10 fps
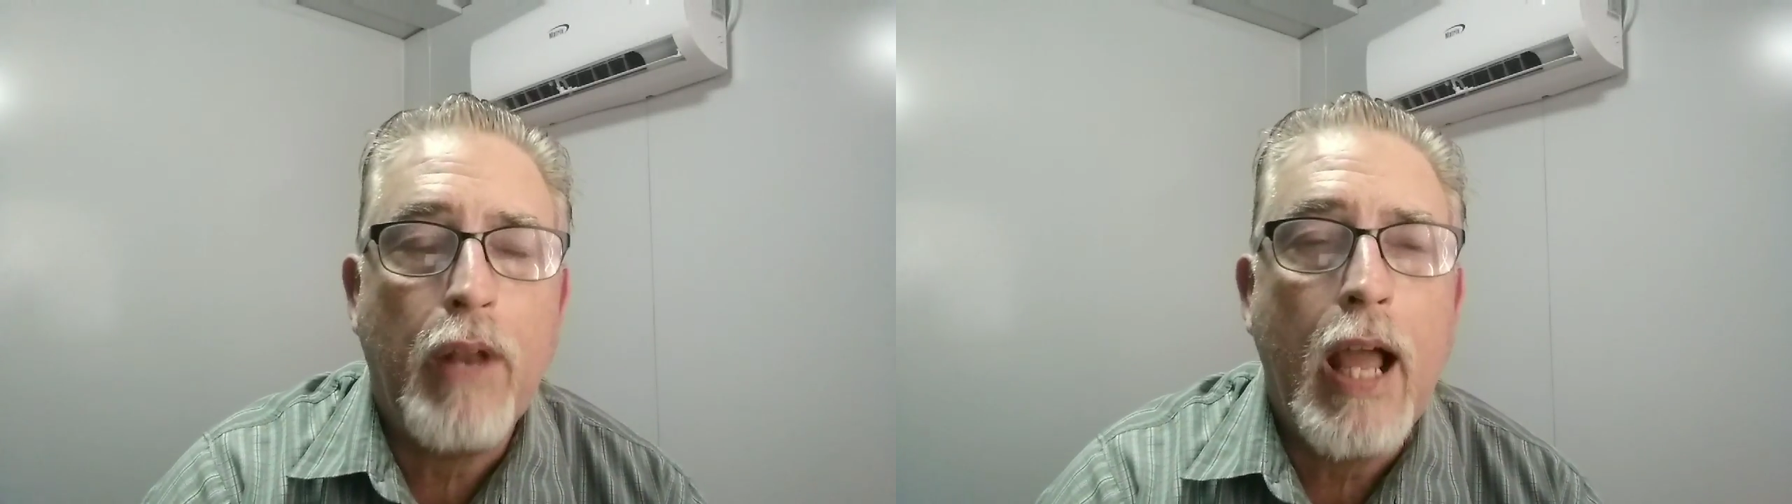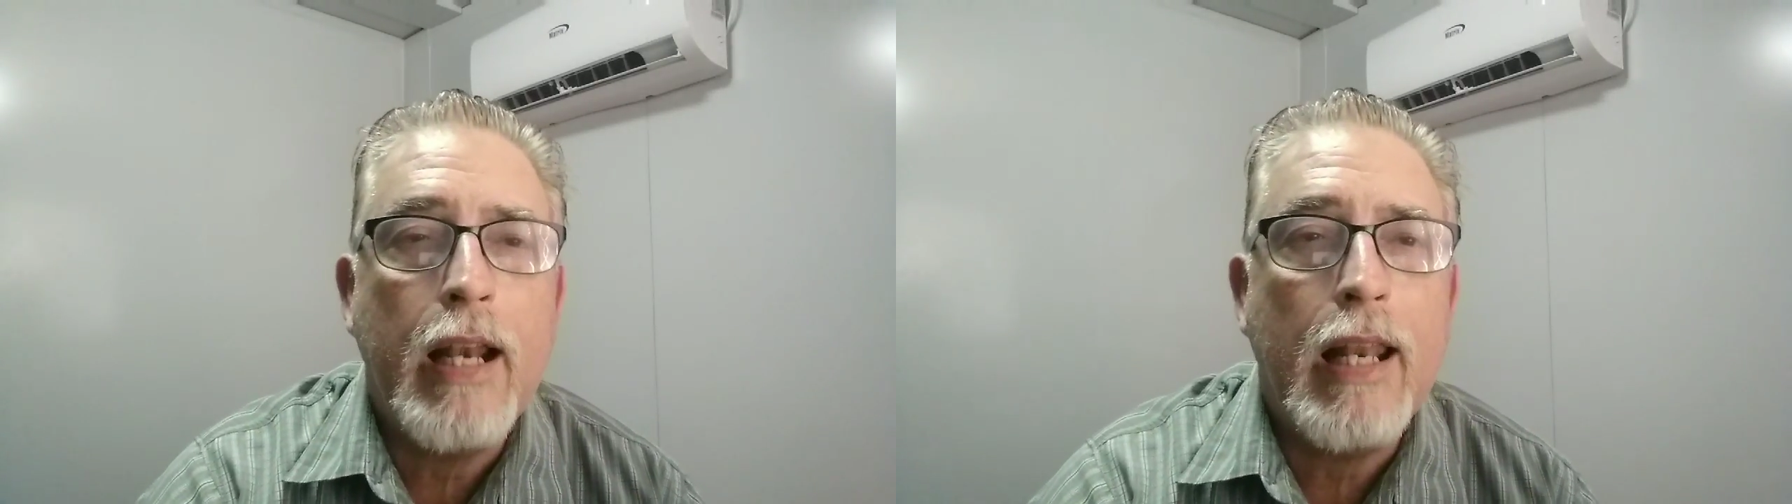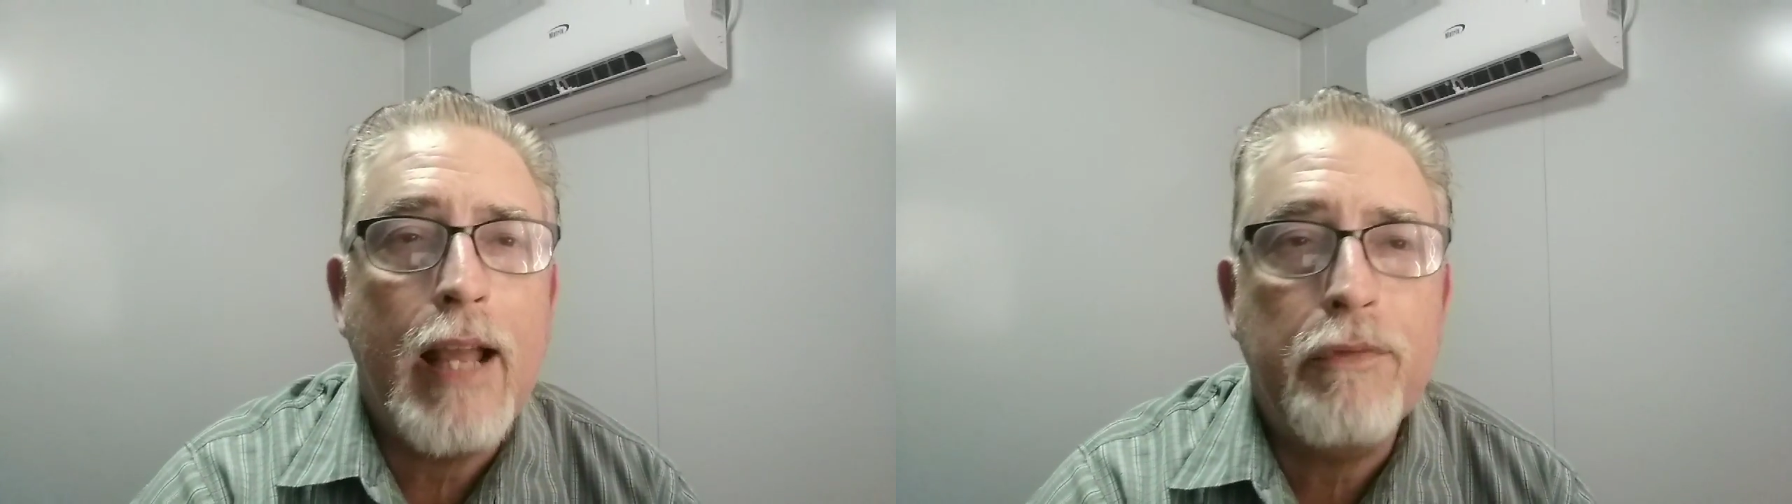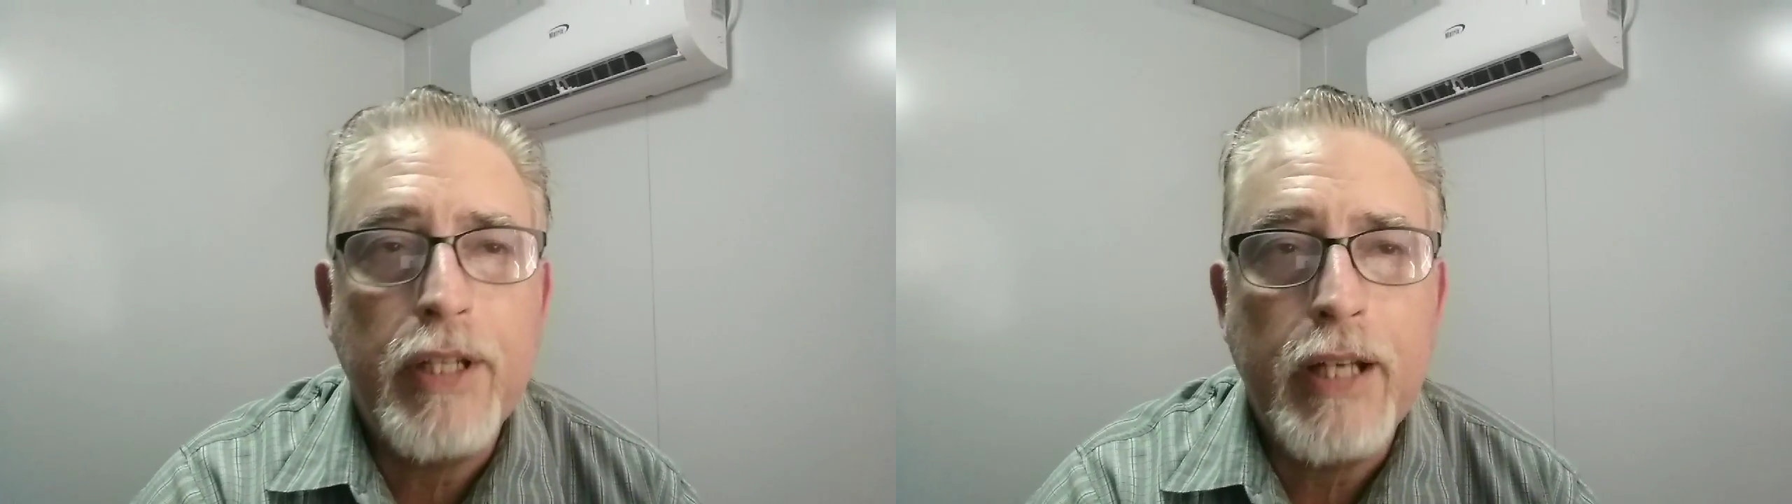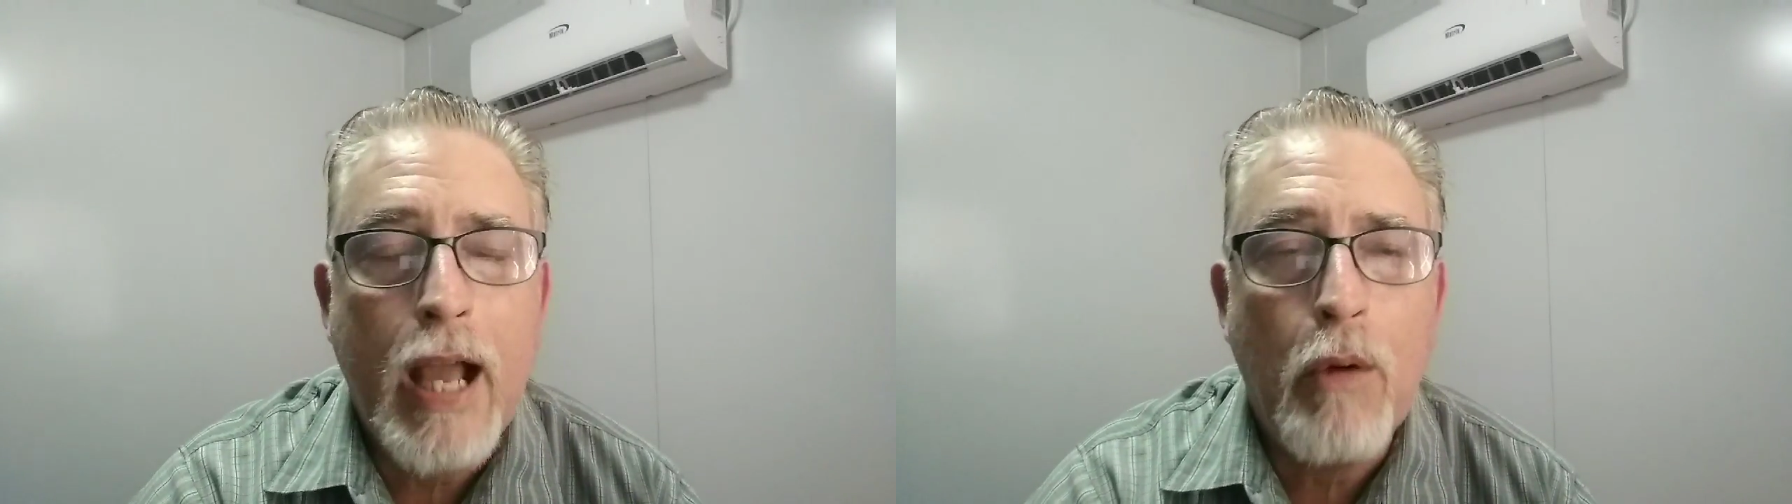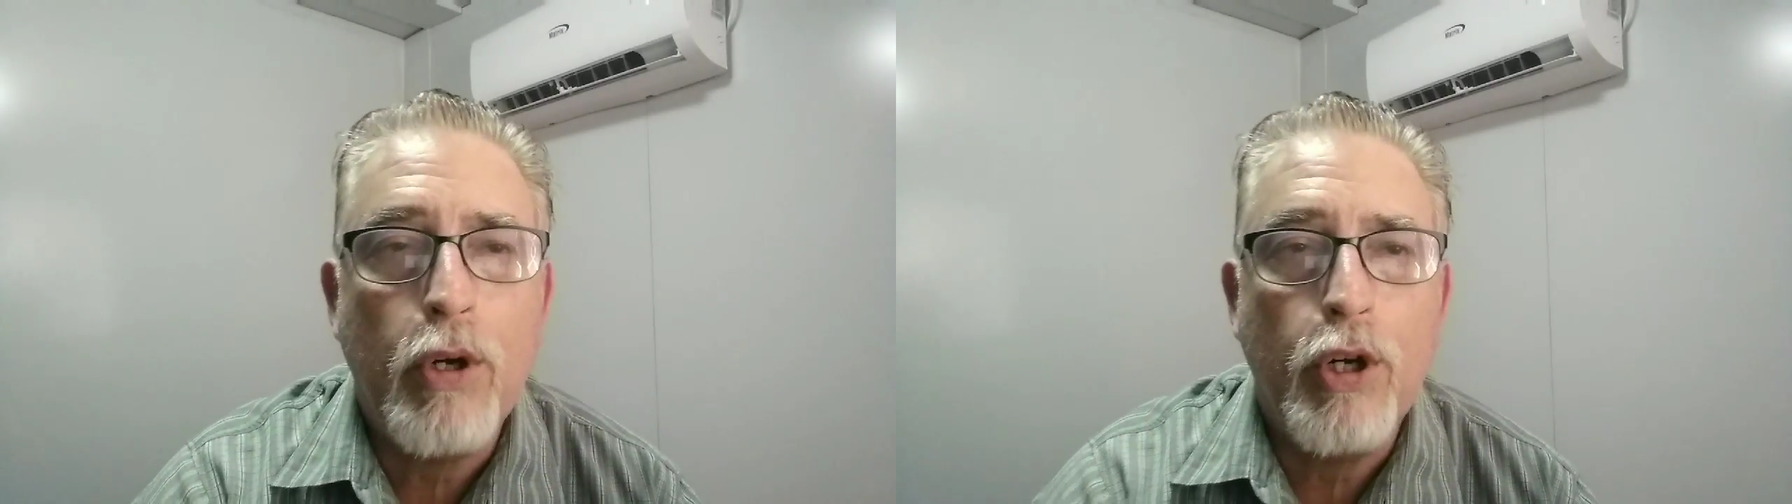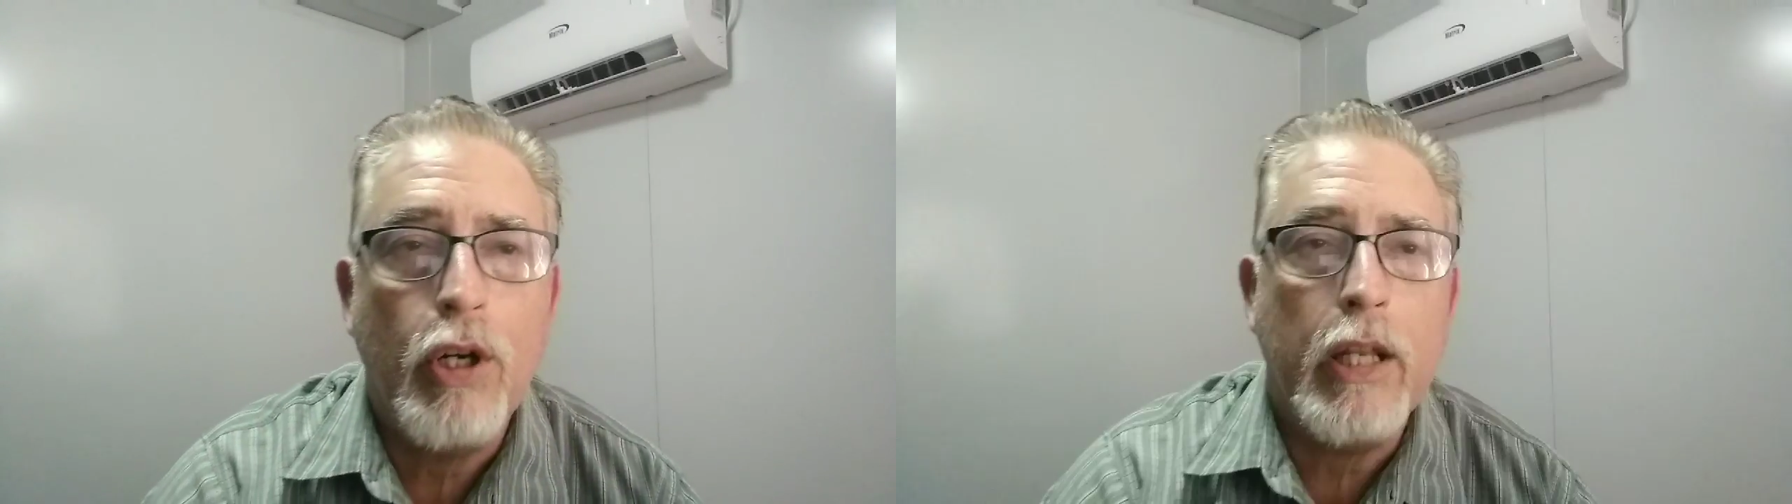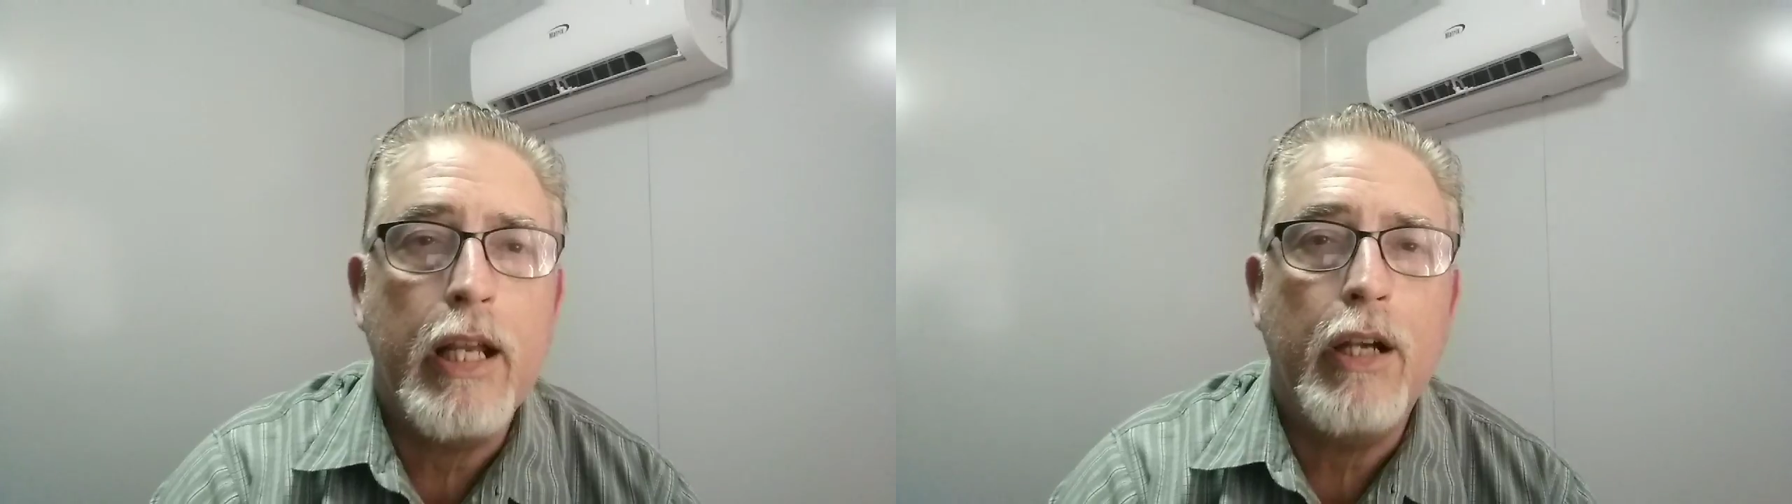Flight left an hour early.